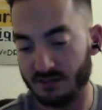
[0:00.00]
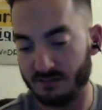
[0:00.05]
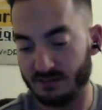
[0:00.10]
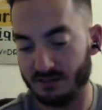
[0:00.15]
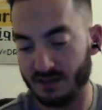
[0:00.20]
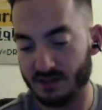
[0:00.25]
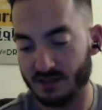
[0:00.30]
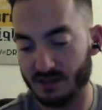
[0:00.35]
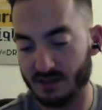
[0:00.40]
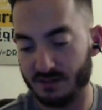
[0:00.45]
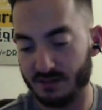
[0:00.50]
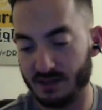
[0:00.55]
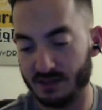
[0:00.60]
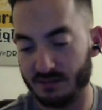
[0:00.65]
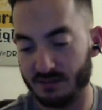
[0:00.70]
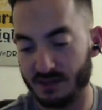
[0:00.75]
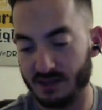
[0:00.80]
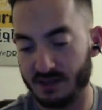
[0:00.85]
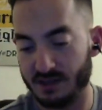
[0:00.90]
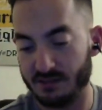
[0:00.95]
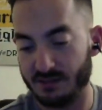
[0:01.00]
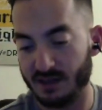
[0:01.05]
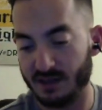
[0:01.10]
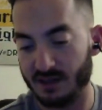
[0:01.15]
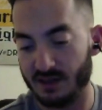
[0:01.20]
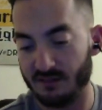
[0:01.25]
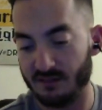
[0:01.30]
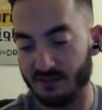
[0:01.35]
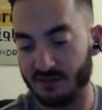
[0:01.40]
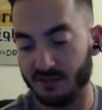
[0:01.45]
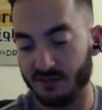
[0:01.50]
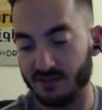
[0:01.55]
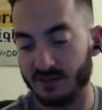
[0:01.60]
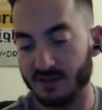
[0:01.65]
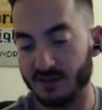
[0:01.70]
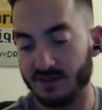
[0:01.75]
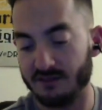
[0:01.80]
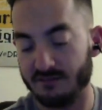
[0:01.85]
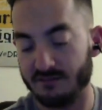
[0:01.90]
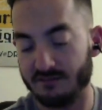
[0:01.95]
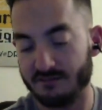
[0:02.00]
He's been gone for too long.